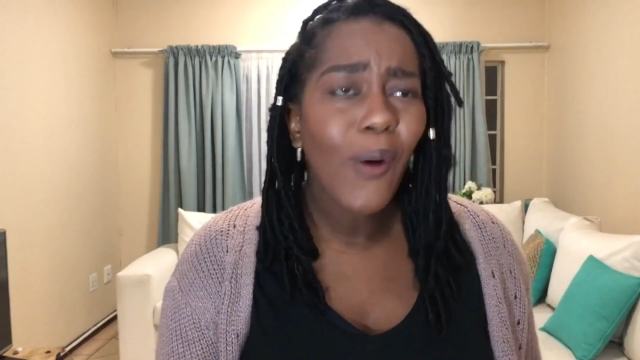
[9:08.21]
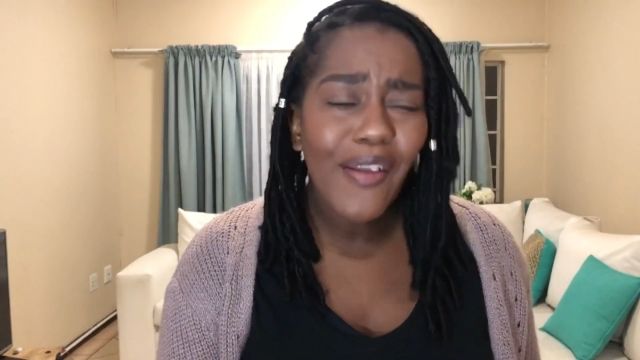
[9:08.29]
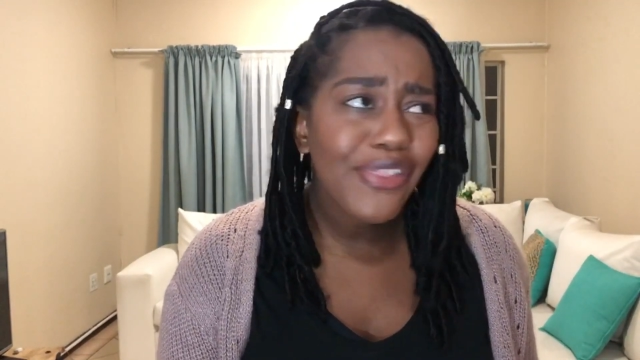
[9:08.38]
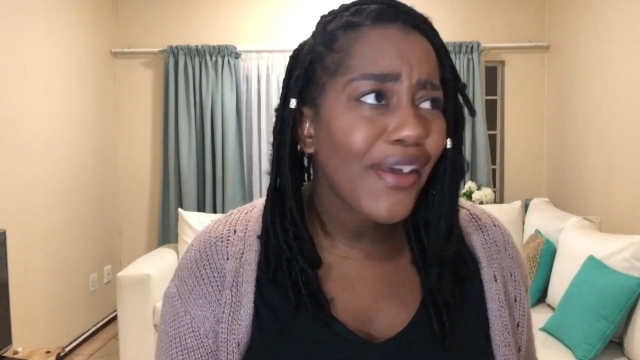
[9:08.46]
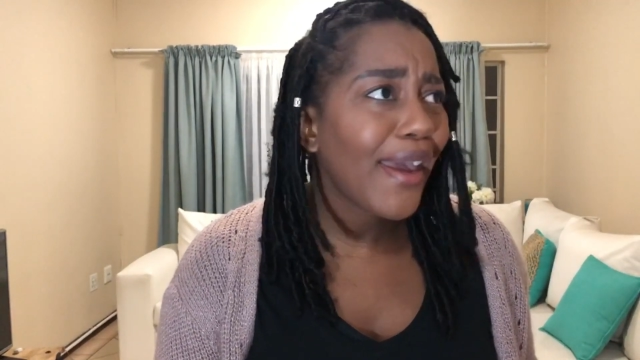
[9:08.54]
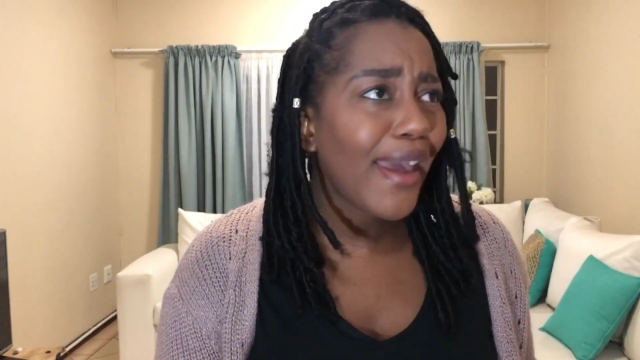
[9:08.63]

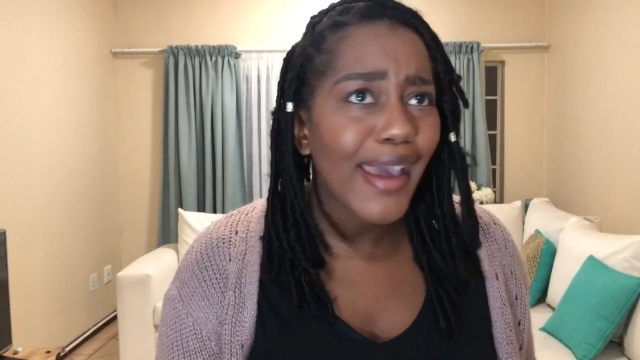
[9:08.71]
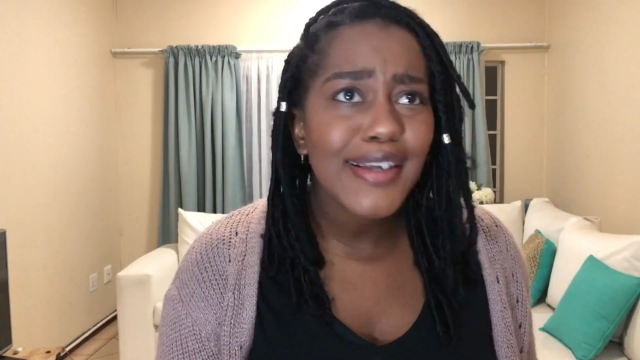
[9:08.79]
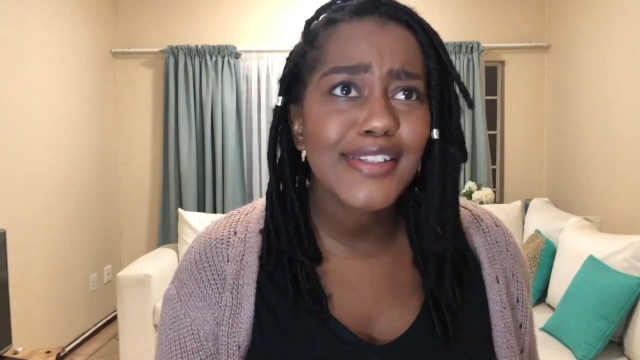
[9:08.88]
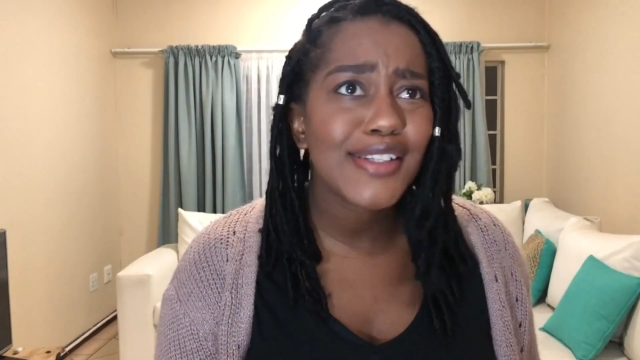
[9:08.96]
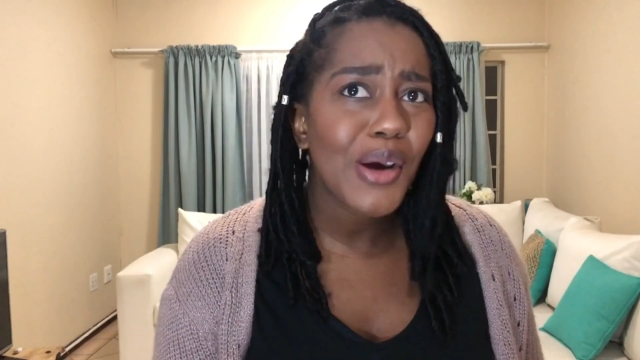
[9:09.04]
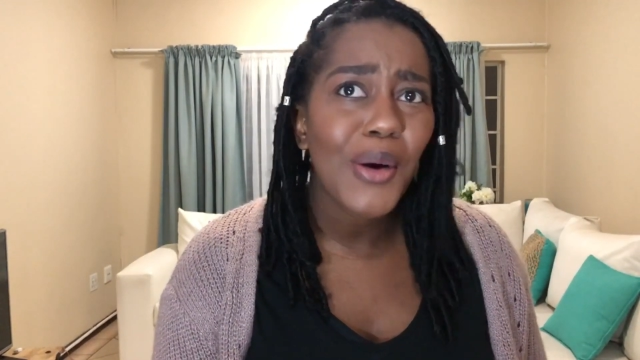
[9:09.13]
what the
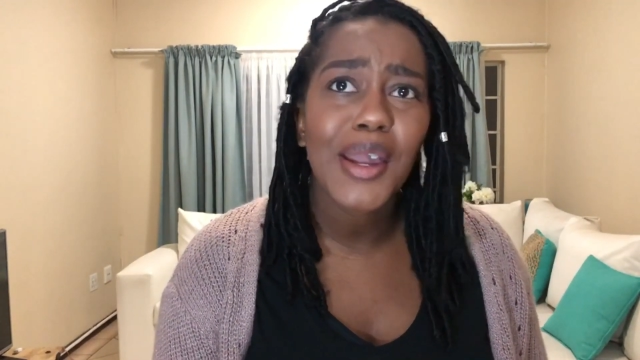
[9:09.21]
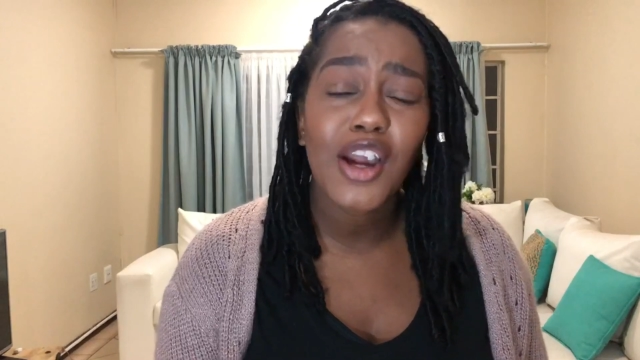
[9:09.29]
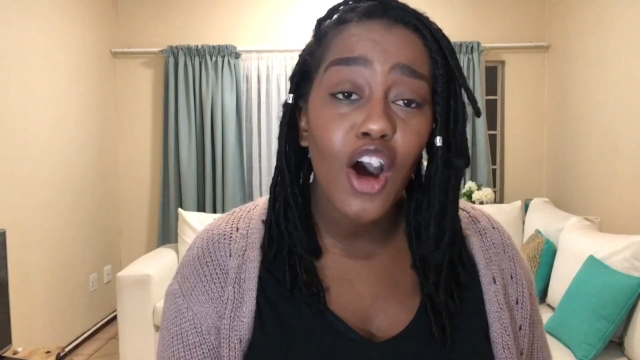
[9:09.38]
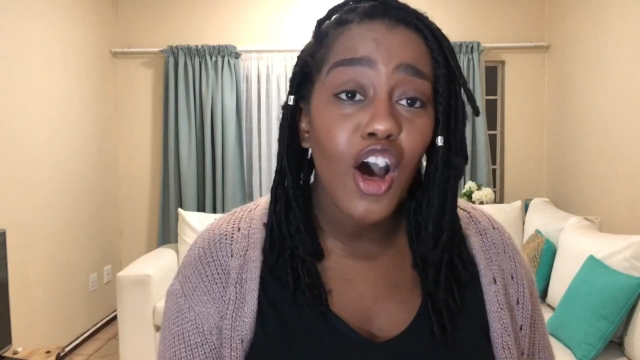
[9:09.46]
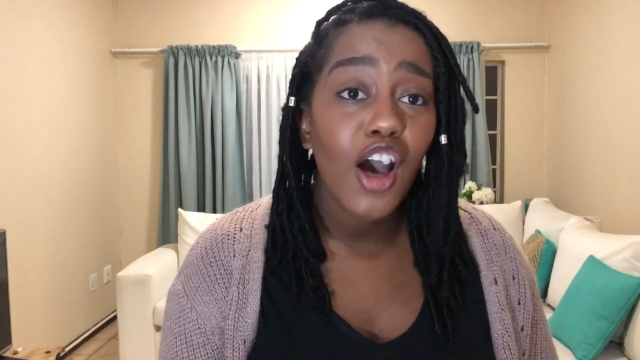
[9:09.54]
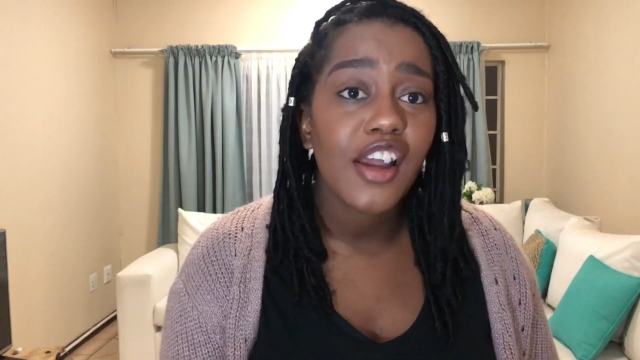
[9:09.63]
heck is
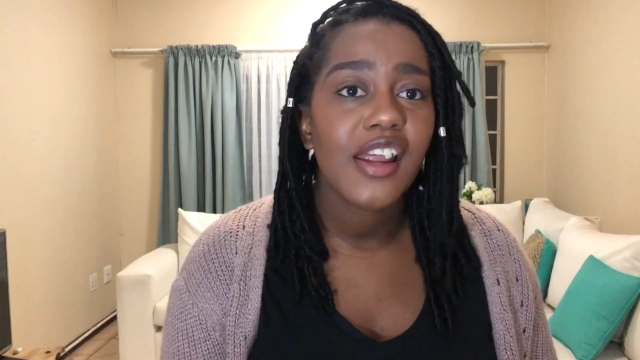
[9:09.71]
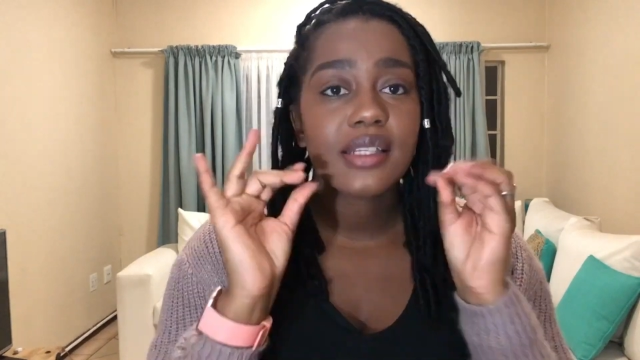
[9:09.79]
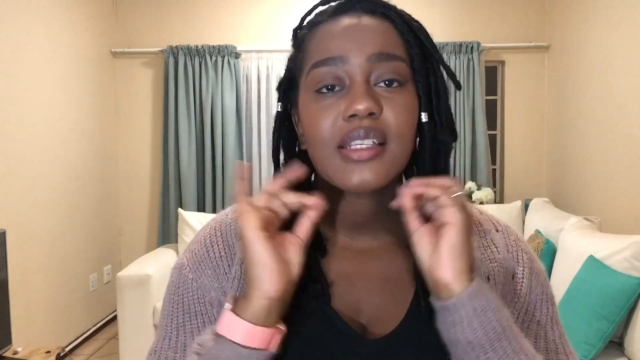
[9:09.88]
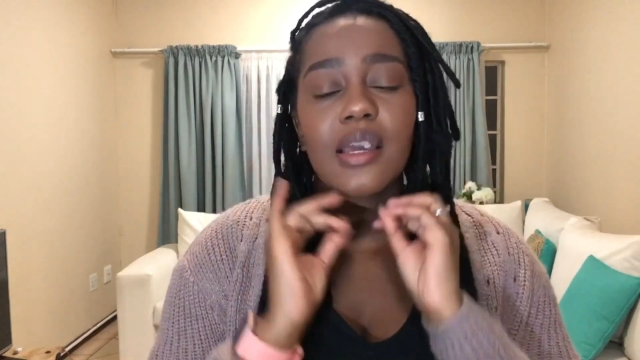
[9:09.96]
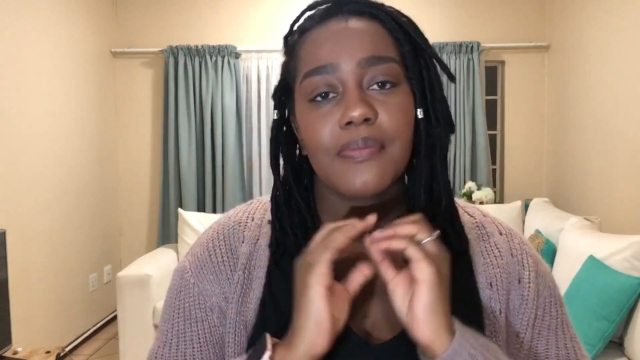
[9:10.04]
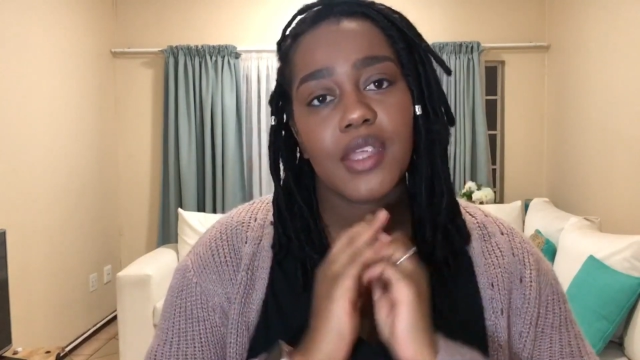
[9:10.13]
going on? It's
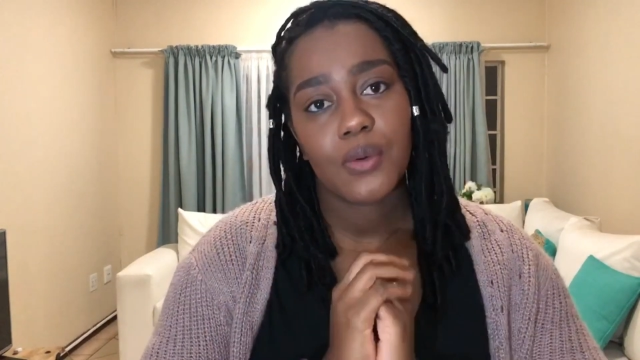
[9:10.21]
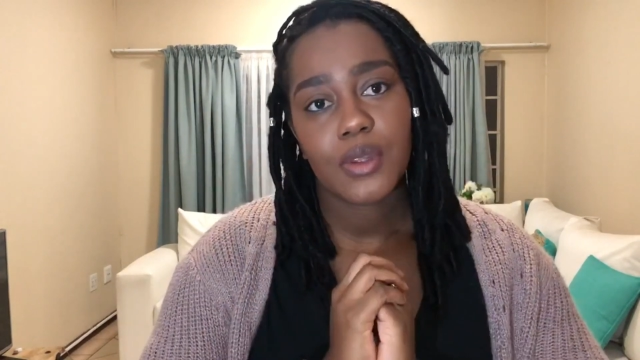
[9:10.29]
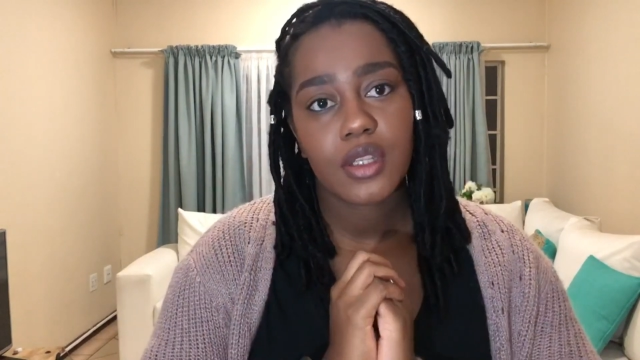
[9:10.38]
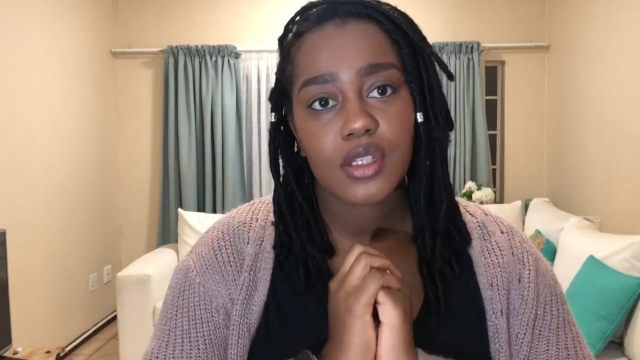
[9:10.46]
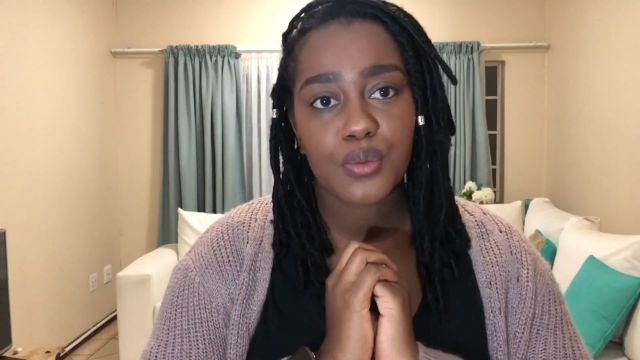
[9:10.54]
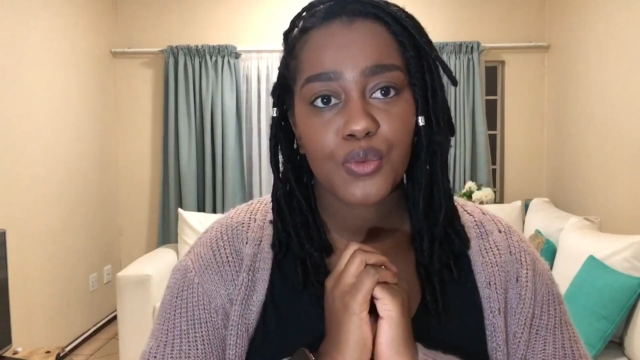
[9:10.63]
the same thing
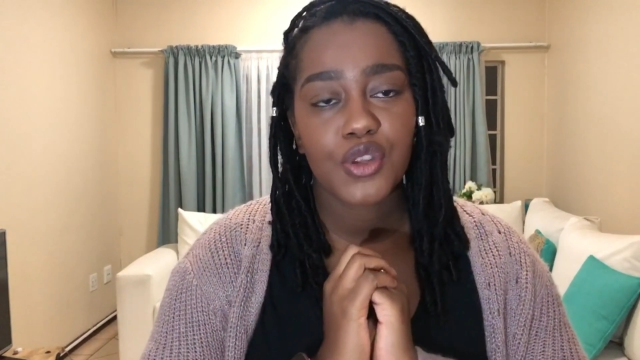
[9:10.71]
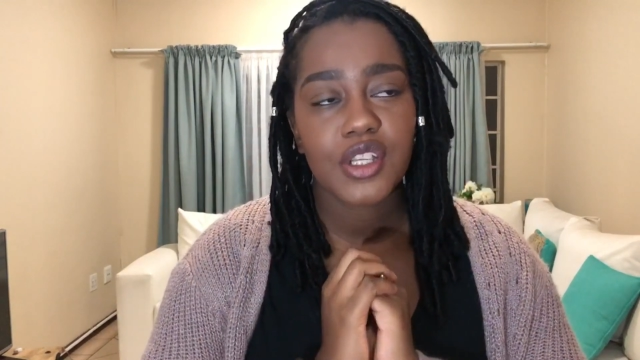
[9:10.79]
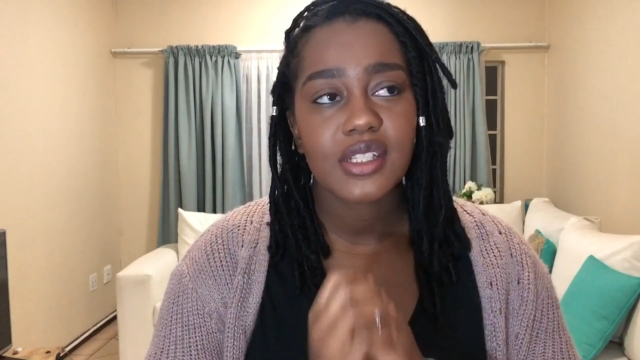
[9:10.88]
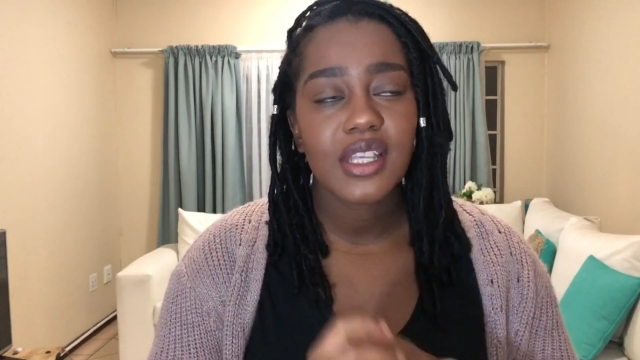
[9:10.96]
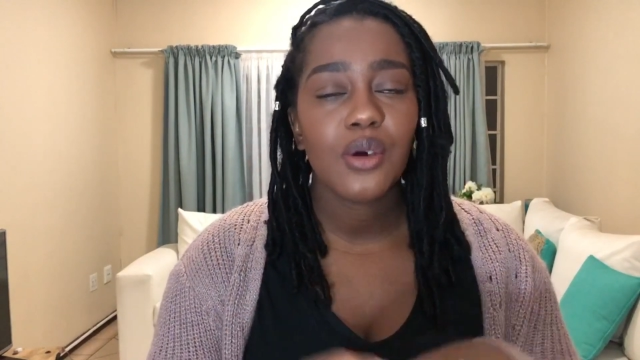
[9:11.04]
with the smoothies.